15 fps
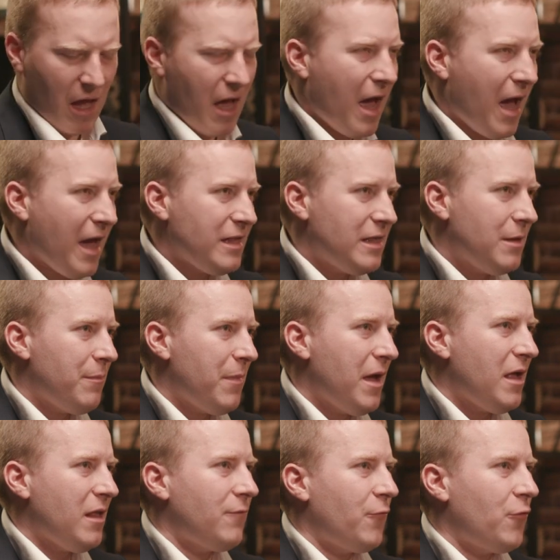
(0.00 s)
a high
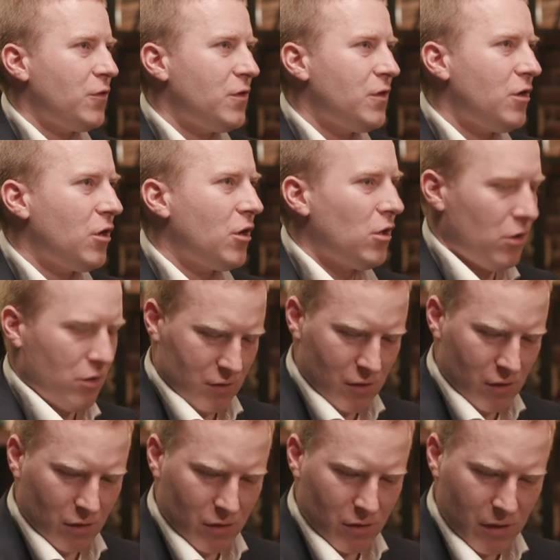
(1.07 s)
demand for
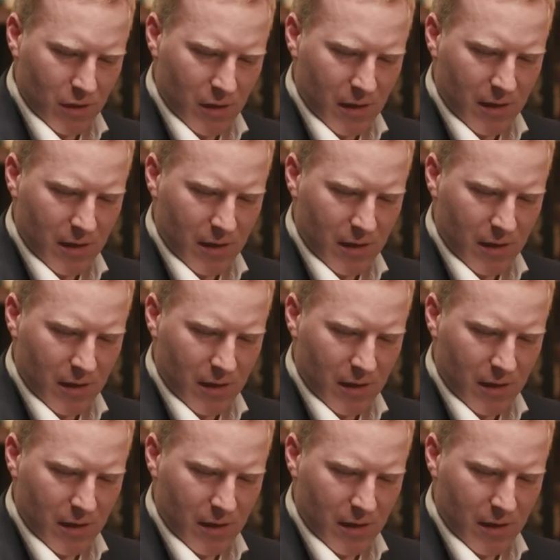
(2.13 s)
certain